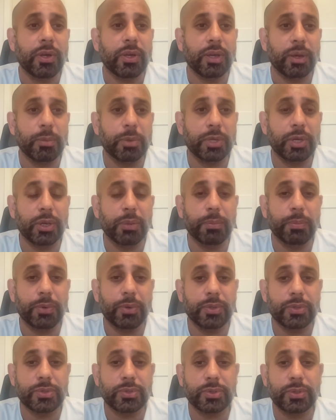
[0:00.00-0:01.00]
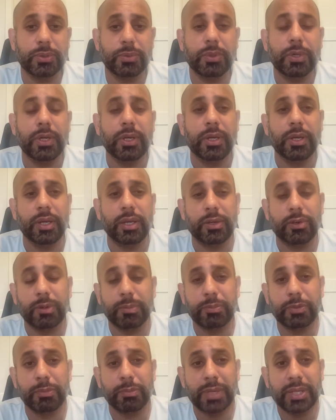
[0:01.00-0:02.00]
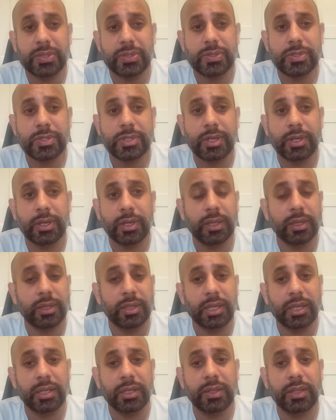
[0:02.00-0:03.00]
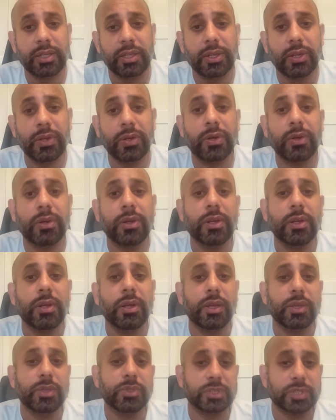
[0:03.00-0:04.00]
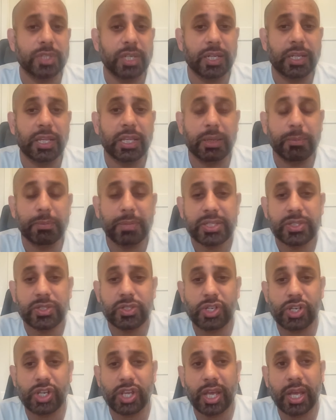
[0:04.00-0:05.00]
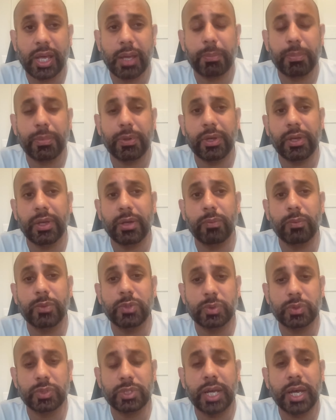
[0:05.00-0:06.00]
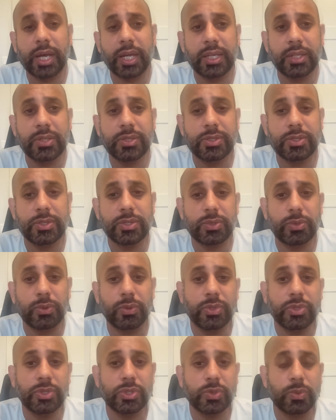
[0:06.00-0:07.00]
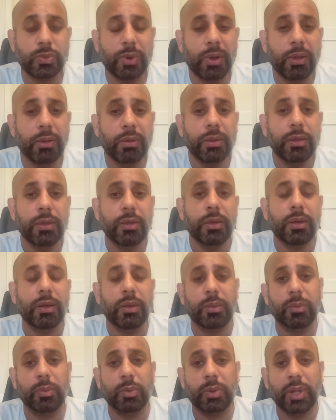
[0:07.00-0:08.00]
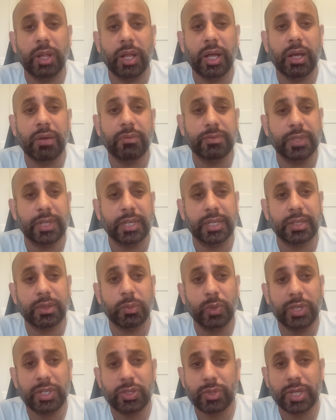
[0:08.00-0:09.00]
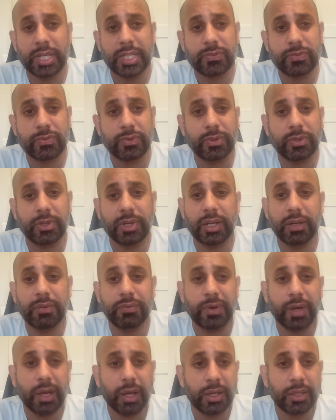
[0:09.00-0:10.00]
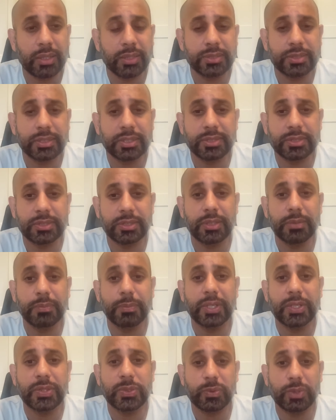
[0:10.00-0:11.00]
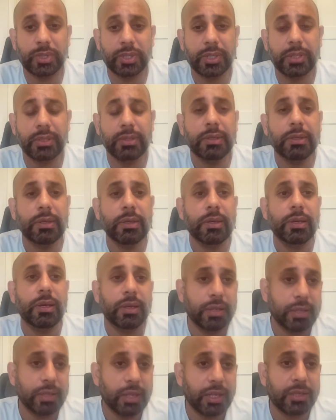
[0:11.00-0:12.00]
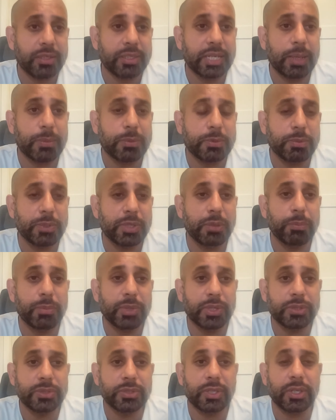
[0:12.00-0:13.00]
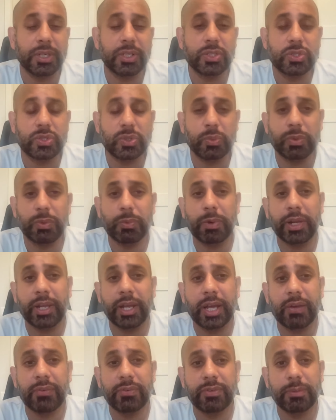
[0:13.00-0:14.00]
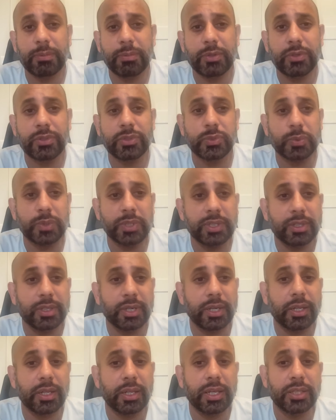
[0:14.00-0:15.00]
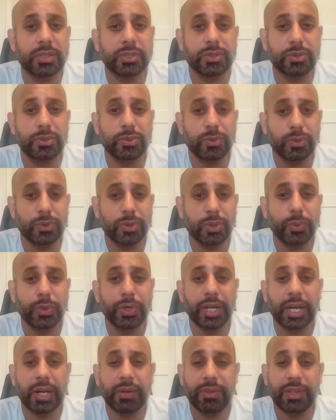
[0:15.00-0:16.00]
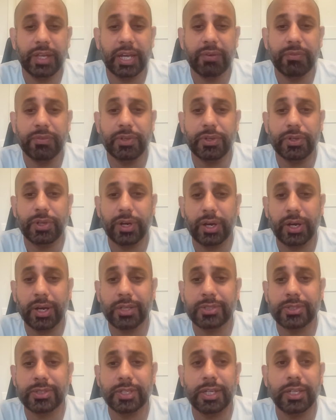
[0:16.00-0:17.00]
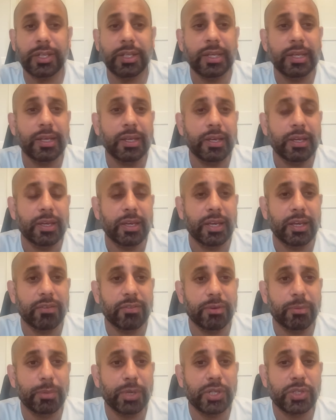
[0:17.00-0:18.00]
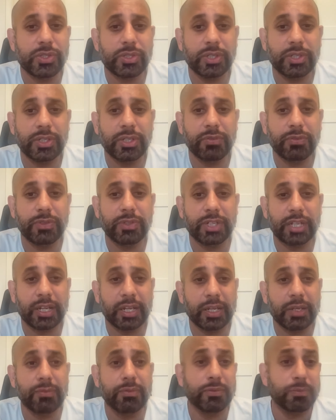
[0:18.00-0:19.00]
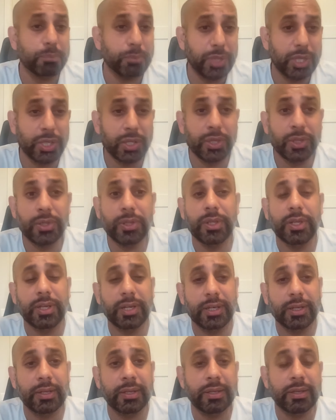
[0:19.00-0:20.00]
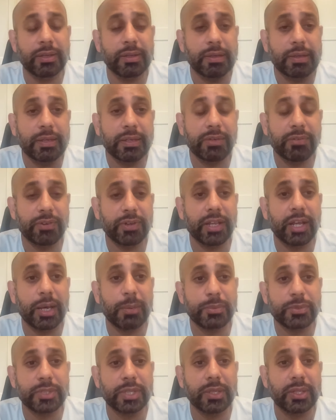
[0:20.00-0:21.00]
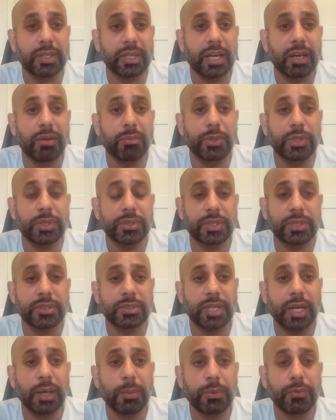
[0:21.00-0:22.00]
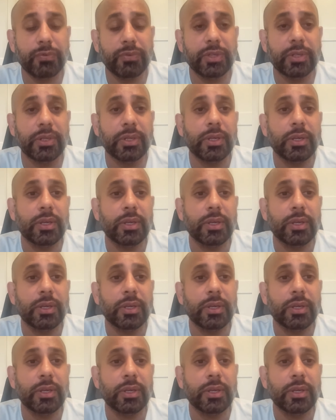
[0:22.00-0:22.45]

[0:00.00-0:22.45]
coming up also encrypted messaging at the end of the year, which kind of like a messaging app, which will tie into the storage as well. And we'll have like WeTransfer kind of file system as well. A lot of dApps being built on it. So we want to have similar suite kind of like to Google where they have their docs and information and different kind of mail and different apps that they have built on top of it